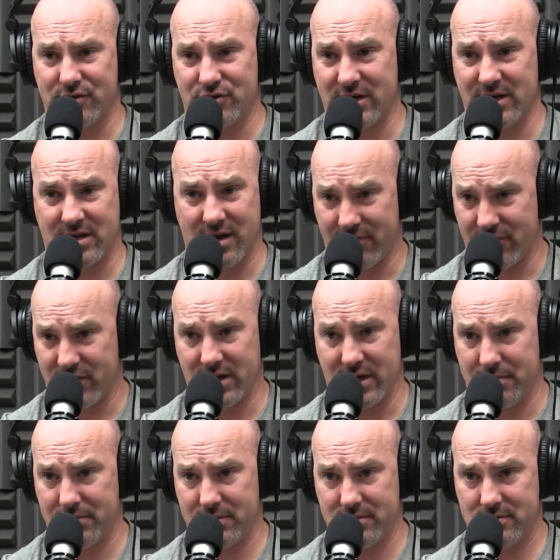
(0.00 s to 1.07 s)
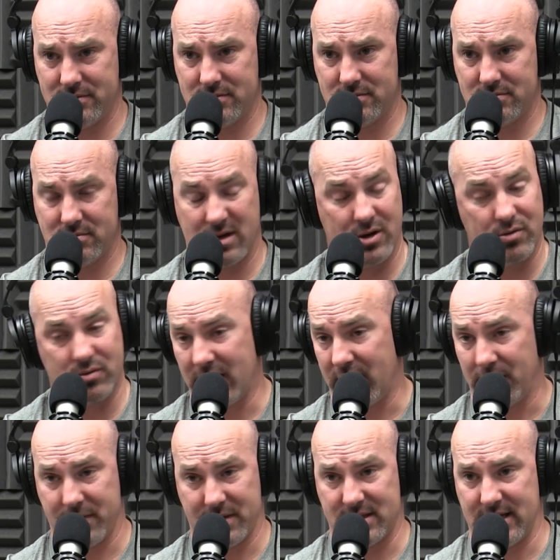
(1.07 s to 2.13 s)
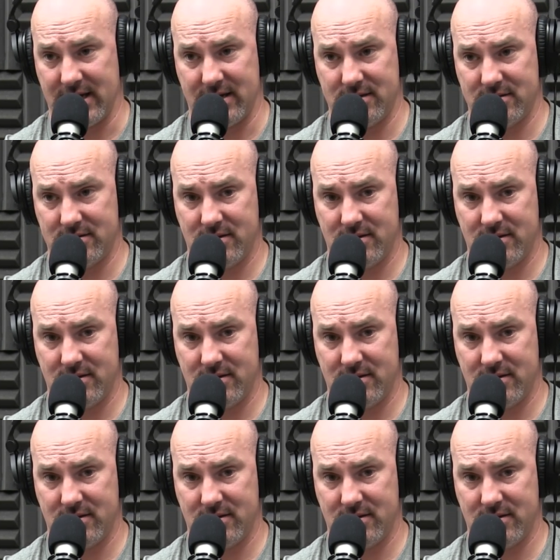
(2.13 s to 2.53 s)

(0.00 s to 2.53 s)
tried to cover it up. I don't care about that.